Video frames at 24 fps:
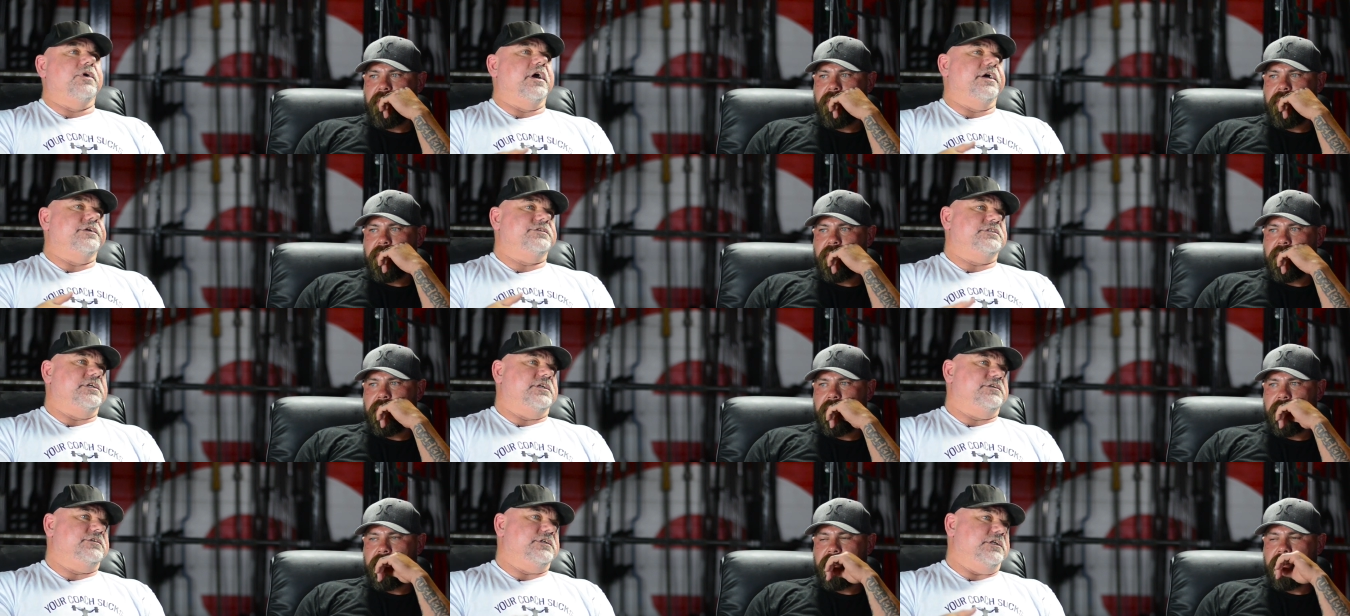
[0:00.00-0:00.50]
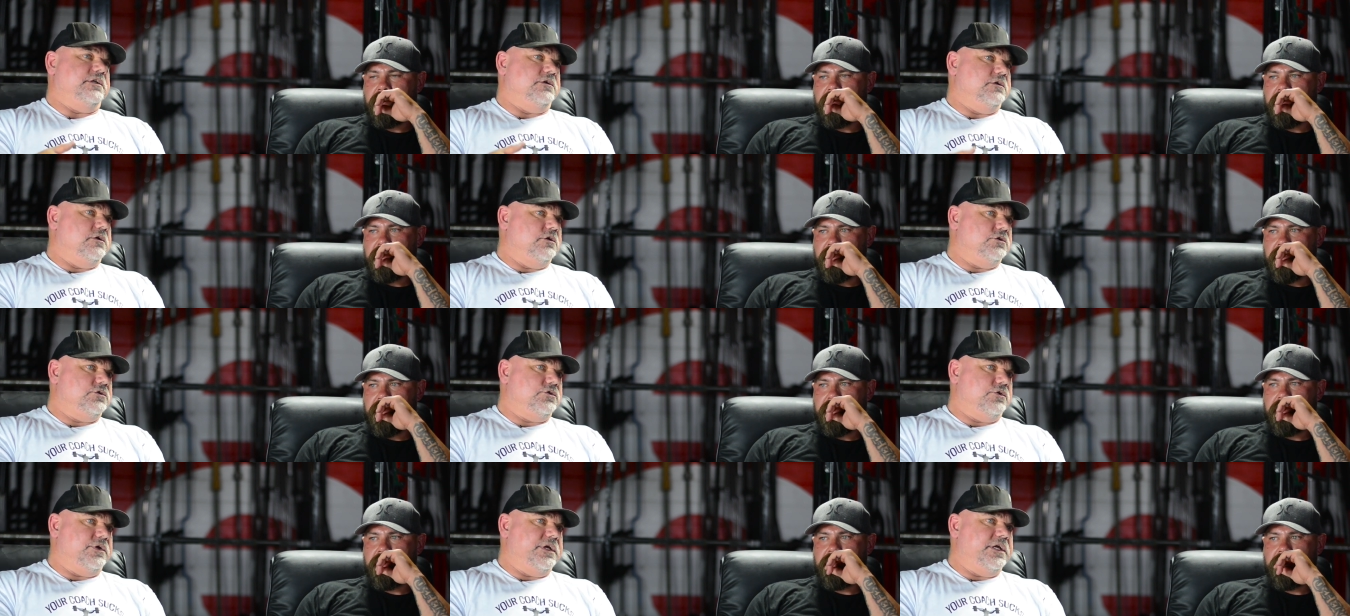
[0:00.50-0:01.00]
Speaker 1: processing
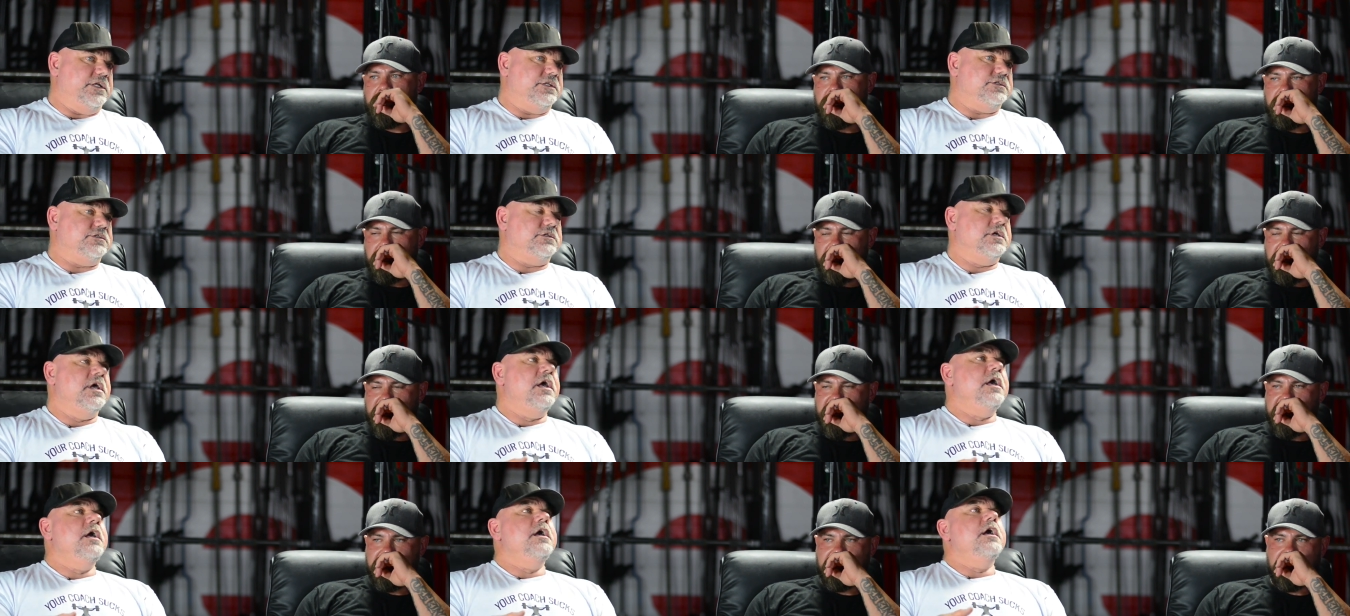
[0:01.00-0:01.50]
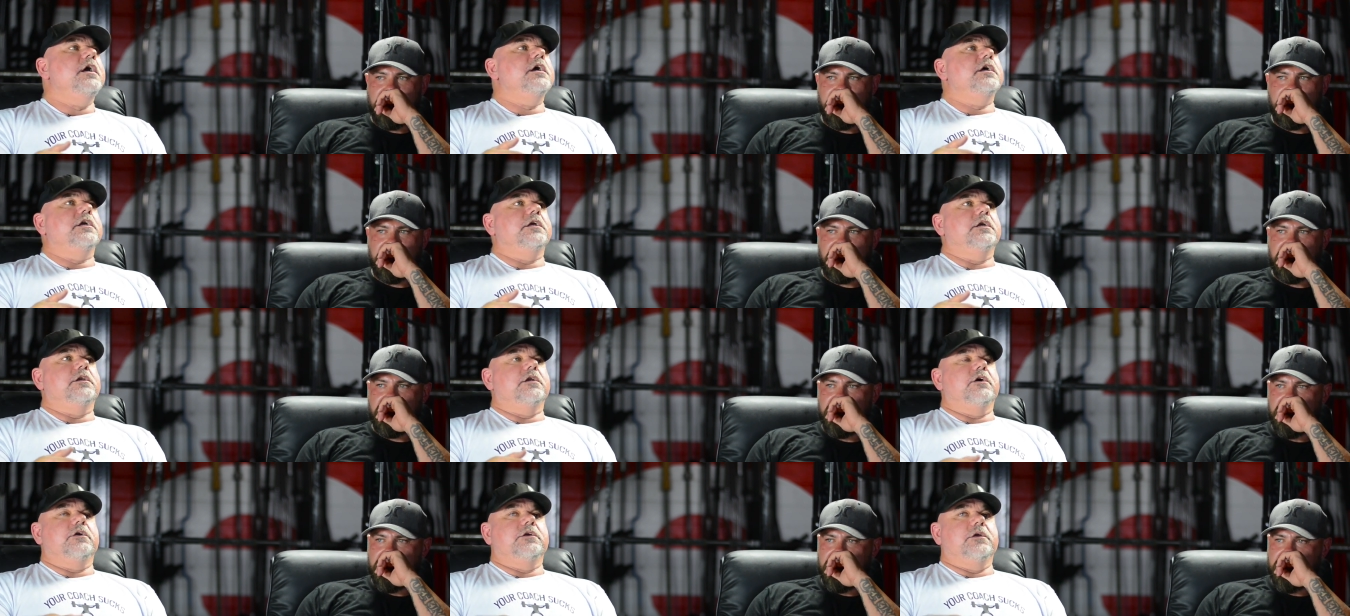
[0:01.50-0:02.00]
nutrients.
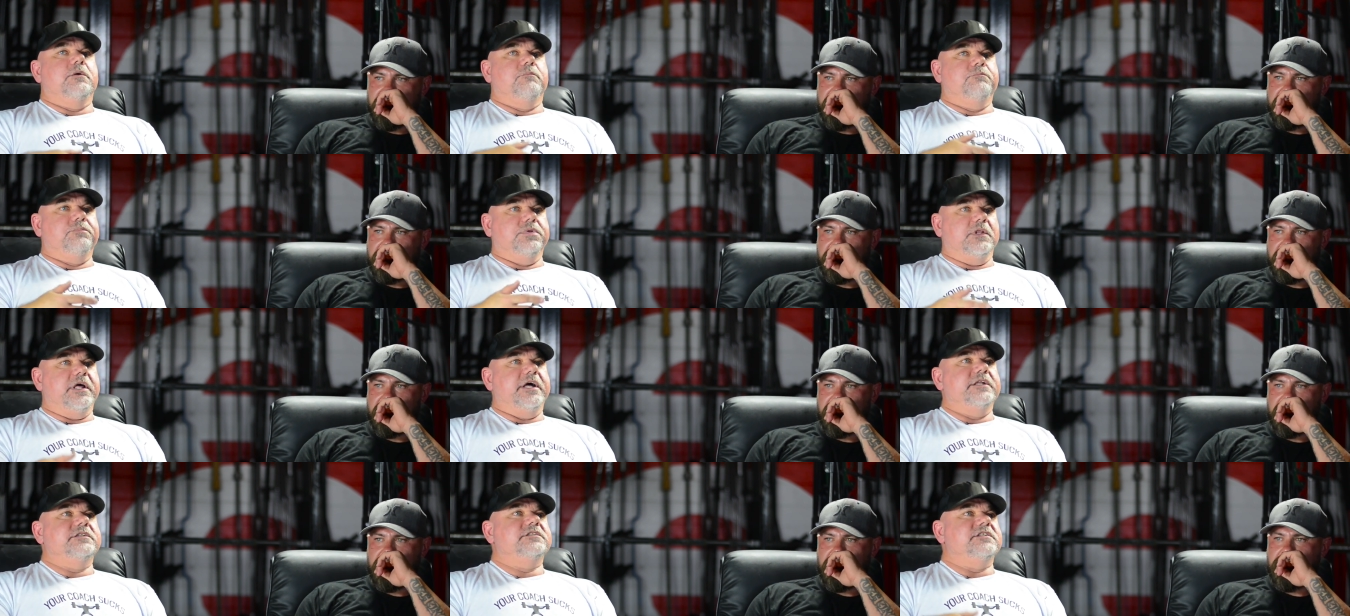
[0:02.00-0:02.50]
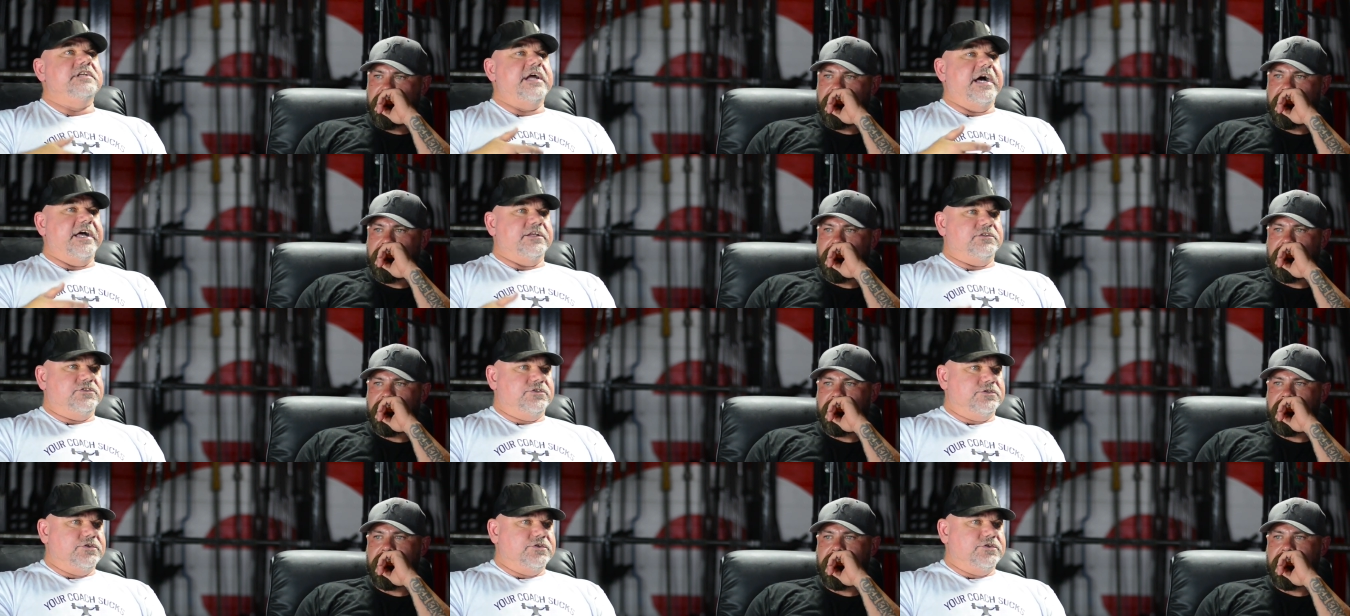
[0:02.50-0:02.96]
You know, your blood's not